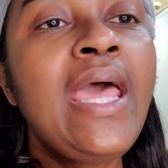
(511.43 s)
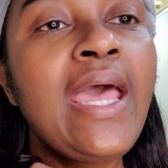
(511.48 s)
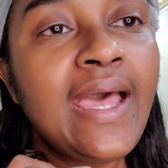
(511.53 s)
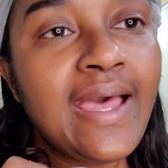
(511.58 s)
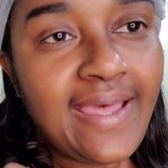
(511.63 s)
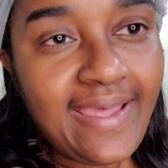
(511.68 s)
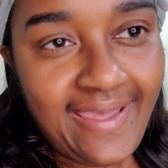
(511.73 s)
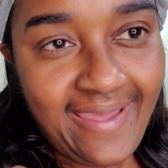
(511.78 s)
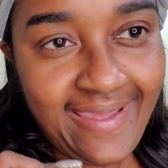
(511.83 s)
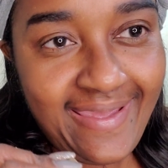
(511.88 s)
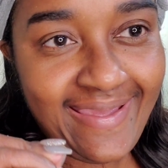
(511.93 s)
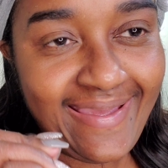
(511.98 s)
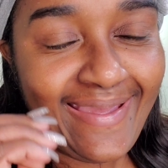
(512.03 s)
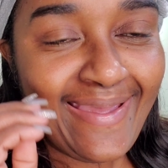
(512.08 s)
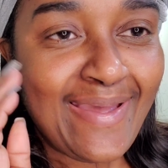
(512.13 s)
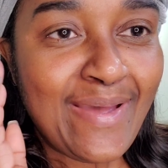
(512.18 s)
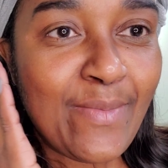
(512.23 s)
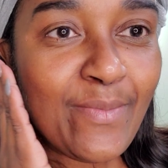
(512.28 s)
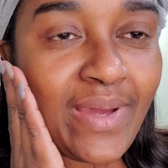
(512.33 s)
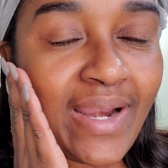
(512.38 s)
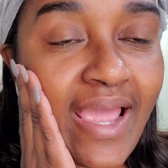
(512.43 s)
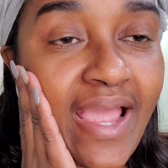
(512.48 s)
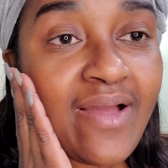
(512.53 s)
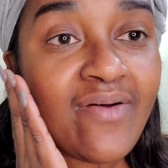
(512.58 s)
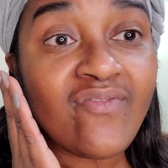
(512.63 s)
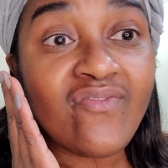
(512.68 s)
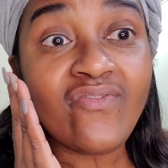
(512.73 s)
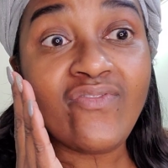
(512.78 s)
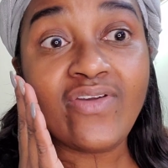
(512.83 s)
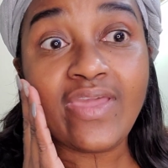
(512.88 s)
But I
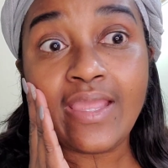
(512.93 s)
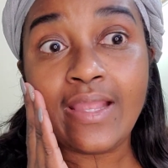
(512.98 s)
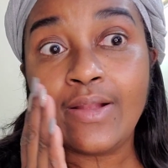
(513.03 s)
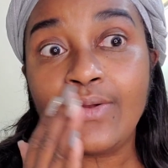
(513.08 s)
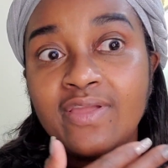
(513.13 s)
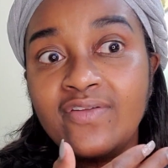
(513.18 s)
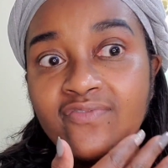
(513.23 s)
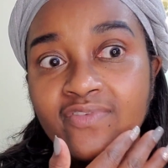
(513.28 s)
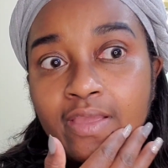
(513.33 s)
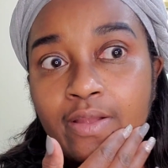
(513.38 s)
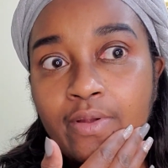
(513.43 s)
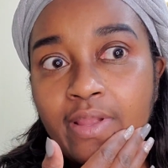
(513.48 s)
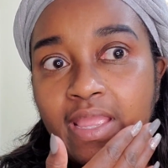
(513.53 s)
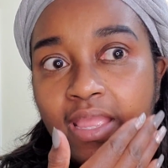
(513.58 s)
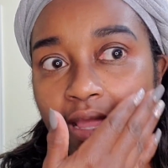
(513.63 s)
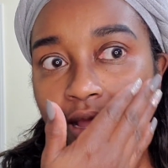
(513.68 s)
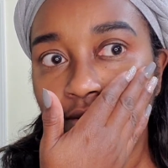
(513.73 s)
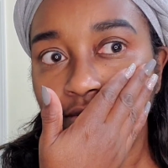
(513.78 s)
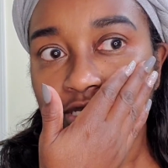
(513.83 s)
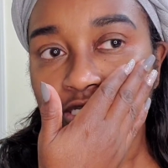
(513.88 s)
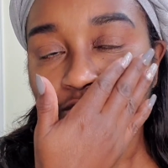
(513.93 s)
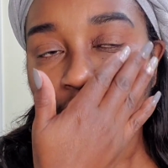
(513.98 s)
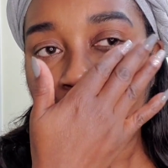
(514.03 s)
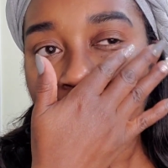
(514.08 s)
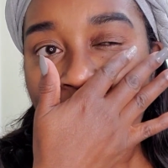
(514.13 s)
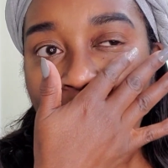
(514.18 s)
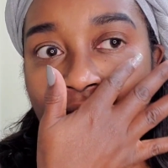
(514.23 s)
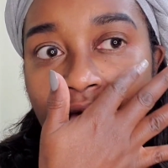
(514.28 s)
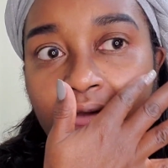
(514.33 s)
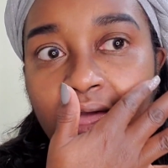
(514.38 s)
am very, very hairy. So
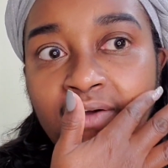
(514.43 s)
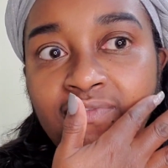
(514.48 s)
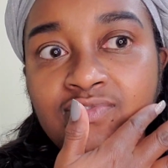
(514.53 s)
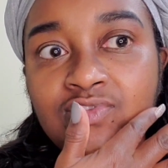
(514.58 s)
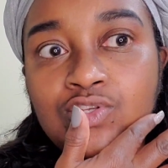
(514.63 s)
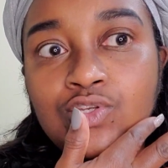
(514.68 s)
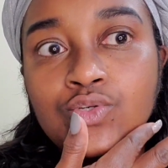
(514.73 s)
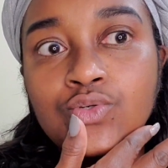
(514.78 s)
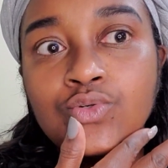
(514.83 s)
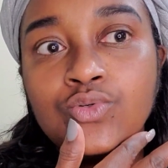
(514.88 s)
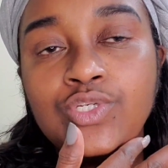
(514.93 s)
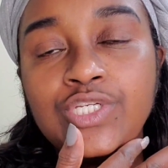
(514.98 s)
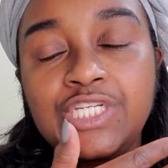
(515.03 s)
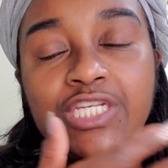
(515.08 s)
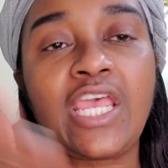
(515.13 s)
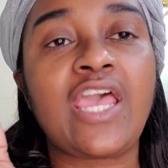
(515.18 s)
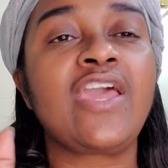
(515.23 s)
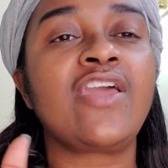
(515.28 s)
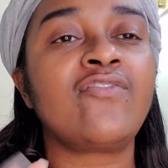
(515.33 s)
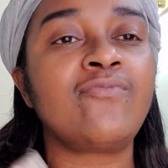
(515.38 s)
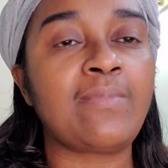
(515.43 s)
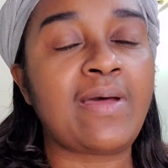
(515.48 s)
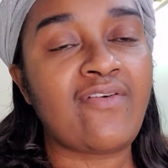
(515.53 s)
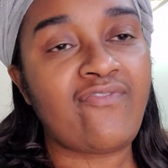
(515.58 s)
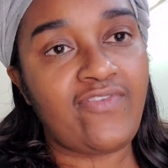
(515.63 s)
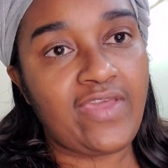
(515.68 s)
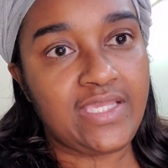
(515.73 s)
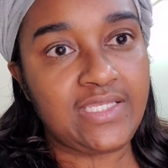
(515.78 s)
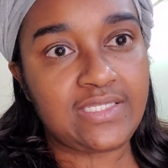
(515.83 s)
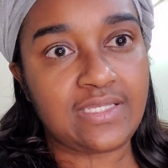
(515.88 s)
I have to shave my
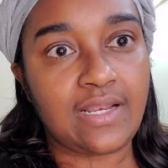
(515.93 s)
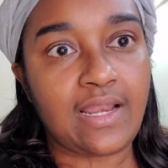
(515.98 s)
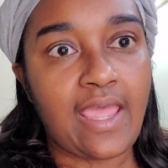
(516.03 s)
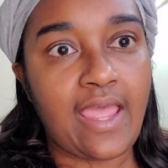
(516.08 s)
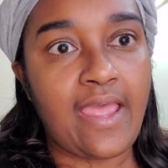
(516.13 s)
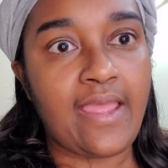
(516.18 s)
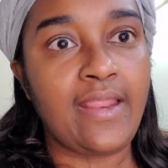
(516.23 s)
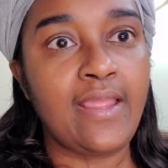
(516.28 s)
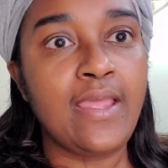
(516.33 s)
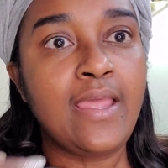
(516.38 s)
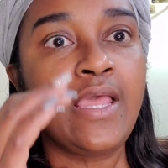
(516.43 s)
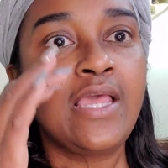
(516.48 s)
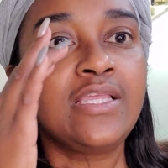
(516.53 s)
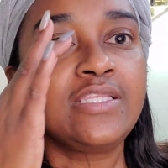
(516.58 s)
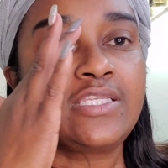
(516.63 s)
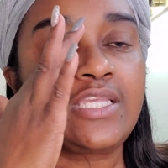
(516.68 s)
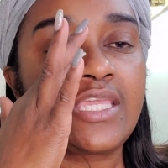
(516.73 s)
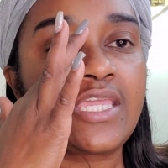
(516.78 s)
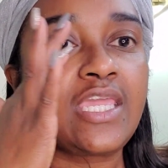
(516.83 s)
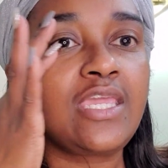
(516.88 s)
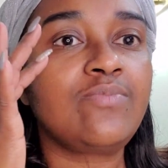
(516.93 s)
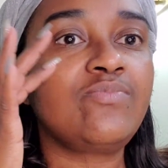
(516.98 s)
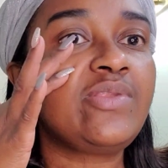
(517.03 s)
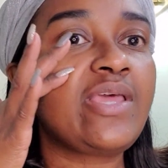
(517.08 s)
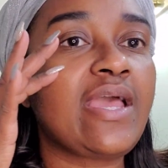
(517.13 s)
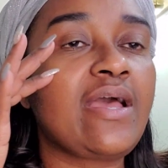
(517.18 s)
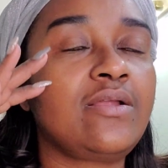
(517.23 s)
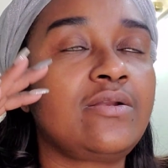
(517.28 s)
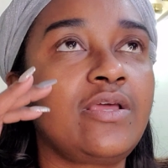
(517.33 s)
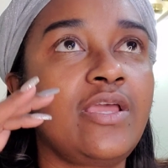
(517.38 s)
face a lot to keep
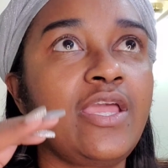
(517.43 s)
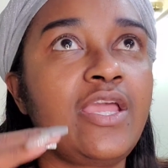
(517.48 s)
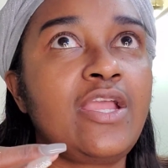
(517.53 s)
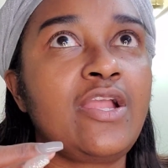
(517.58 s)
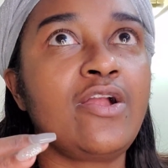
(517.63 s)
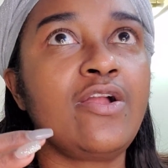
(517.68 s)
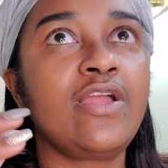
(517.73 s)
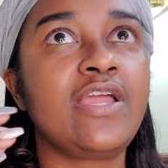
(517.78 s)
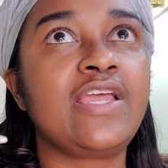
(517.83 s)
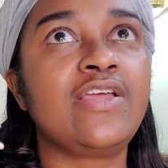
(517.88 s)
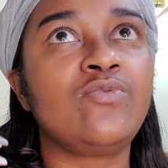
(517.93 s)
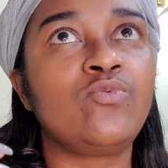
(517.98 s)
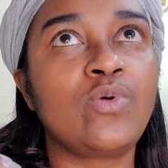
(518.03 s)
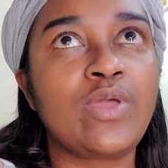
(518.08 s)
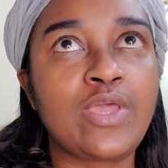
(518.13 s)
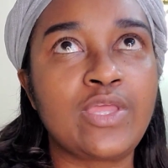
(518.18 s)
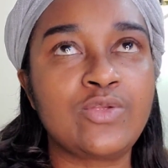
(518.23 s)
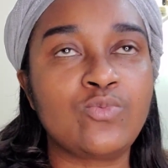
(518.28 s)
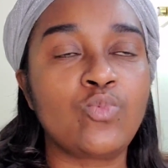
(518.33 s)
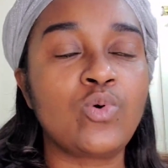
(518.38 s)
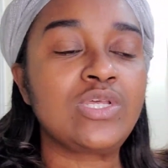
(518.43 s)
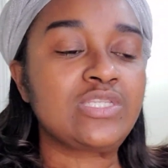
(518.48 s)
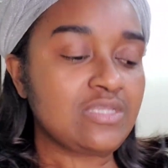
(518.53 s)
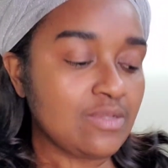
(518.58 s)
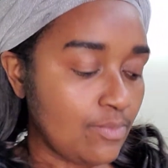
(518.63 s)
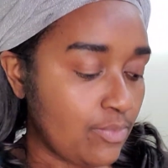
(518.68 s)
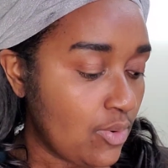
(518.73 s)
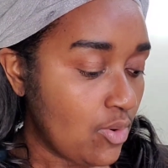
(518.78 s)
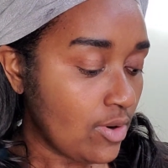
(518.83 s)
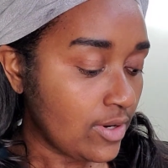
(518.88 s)
down the hair. And what's
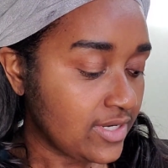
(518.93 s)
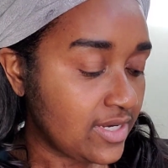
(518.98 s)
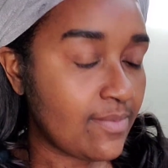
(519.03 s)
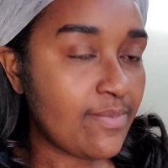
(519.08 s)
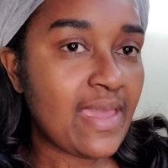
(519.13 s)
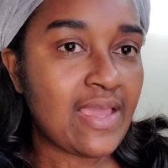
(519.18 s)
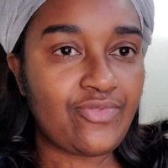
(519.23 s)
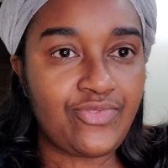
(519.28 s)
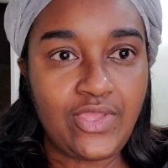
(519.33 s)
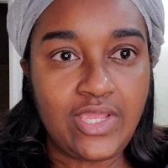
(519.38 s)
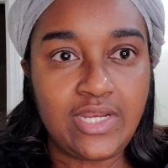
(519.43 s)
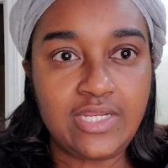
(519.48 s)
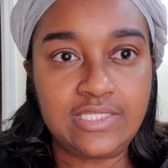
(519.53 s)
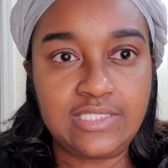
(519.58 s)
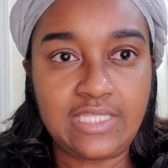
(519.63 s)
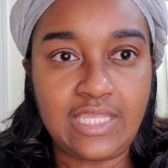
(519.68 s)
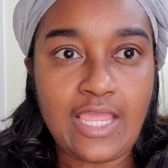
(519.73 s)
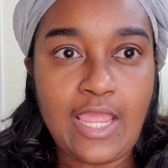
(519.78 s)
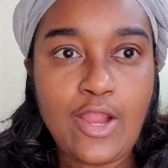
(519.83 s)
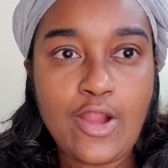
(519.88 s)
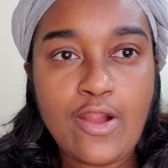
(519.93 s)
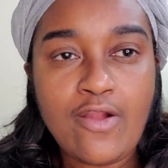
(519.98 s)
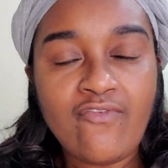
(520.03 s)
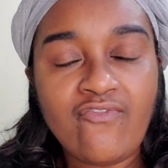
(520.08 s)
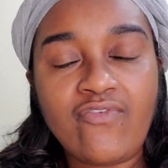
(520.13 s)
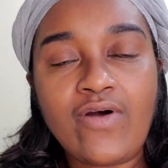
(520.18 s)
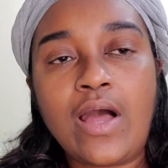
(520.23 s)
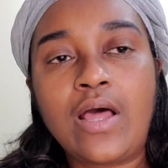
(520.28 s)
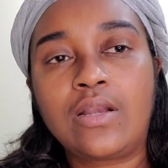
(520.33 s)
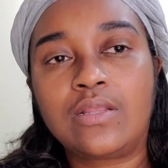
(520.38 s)
important about that is that hair
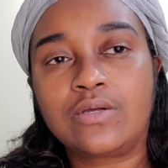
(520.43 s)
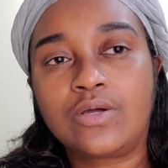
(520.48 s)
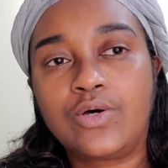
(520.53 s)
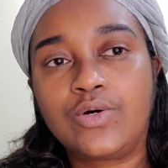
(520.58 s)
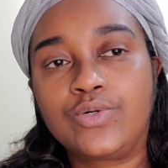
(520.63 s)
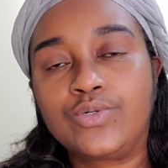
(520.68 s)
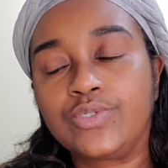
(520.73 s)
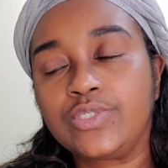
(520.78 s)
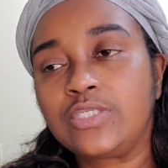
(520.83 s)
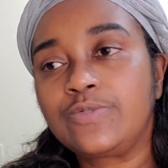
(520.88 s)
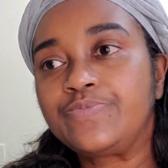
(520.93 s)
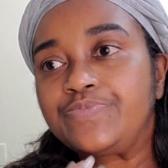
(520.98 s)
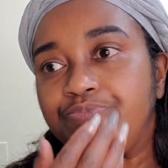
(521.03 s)
follicles,